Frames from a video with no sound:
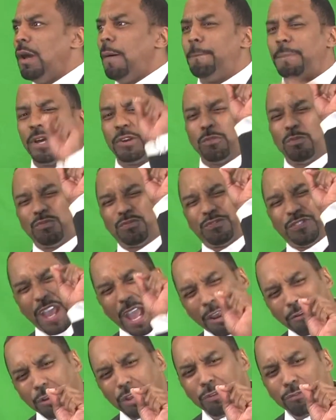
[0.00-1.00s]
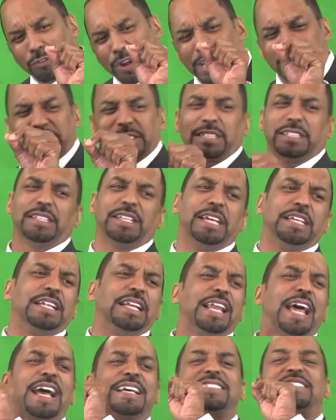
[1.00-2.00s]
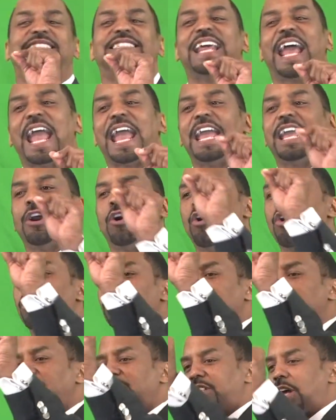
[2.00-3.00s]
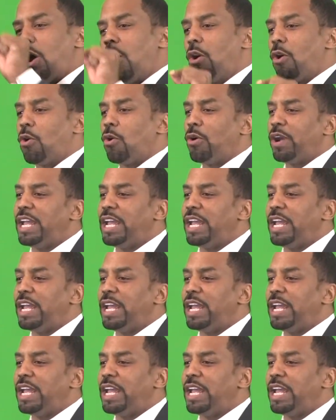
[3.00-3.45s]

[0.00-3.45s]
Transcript: but very recently, in the last day or so,